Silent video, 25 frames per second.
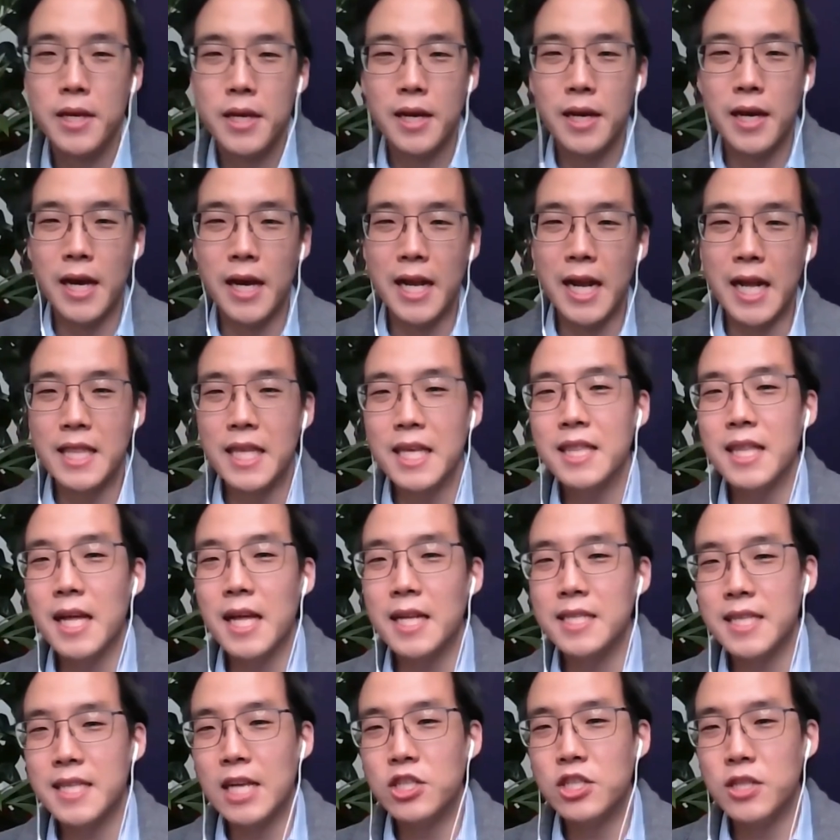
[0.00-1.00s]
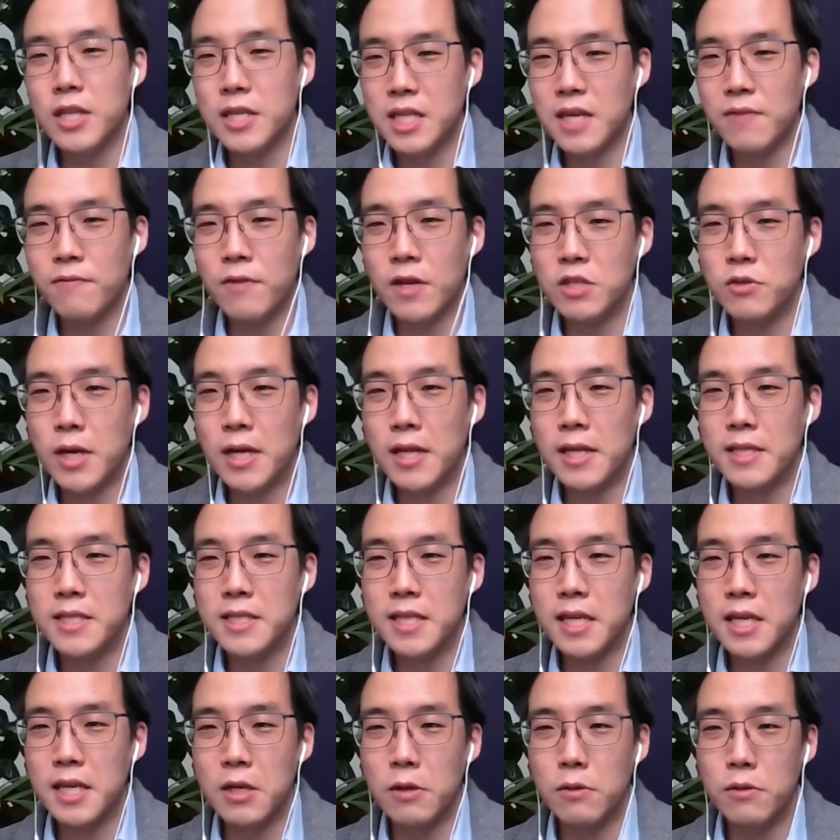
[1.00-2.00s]
And I think that's actually the difference, right? It's
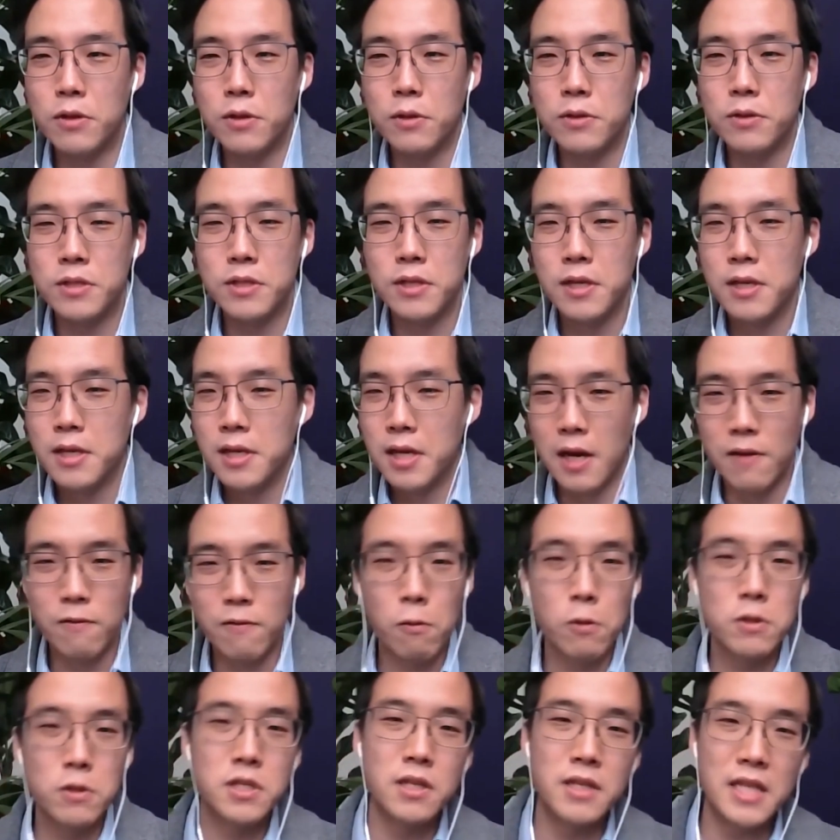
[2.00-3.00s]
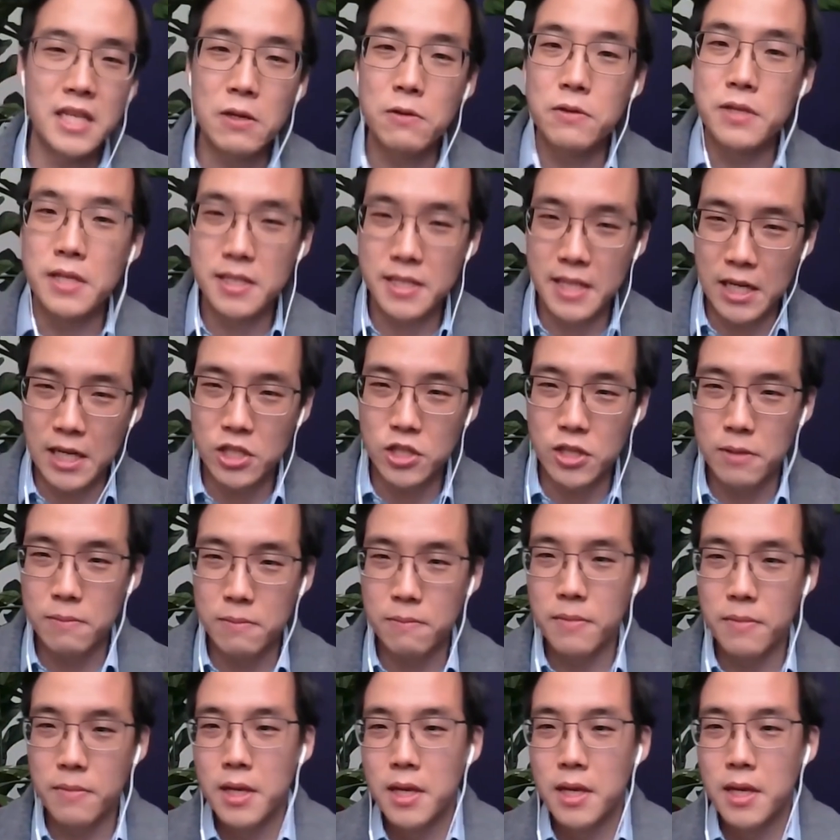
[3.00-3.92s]
that, there's, of course, a legal distinction,